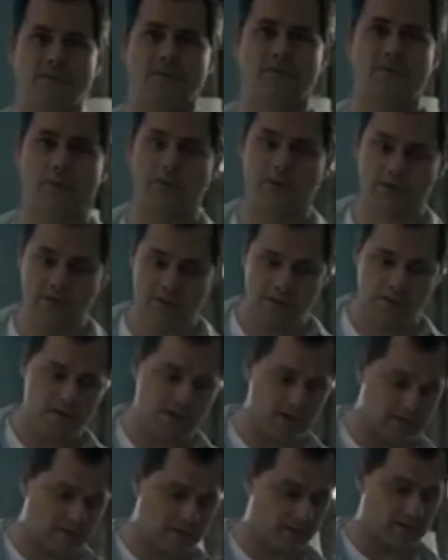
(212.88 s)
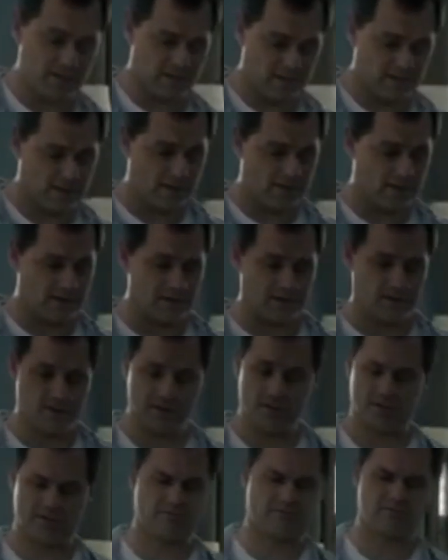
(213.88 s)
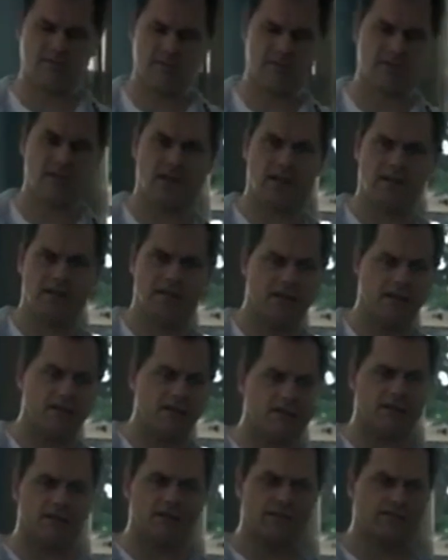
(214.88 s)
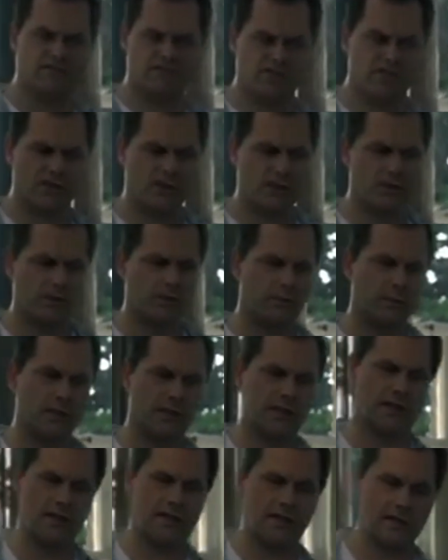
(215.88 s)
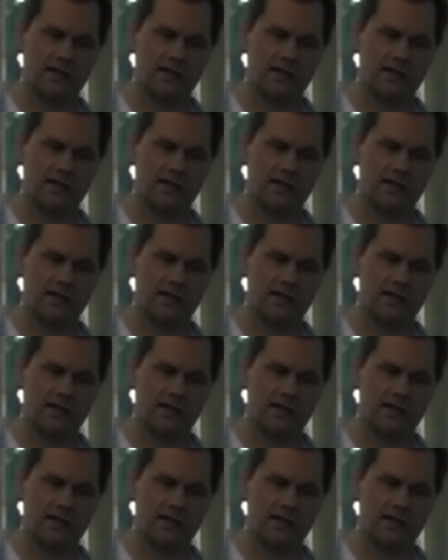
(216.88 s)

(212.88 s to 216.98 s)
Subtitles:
probably do deserve to be sued, and the director's a troubled man.